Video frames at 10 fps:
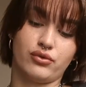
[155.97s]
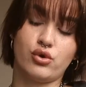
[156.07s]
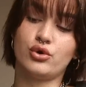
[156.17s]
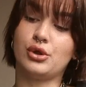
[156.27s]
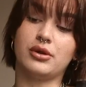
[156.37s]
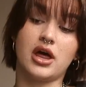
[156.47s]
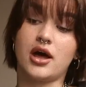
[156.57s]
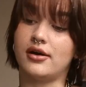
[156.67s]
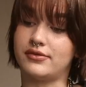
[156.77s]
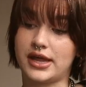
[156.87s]
who you
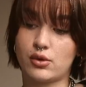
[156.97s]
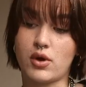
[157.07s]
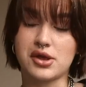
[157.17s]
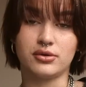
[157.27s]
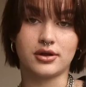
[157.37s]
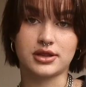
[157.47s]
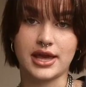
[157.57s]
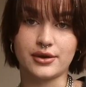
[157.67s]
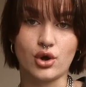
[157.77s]
love, like what you look like.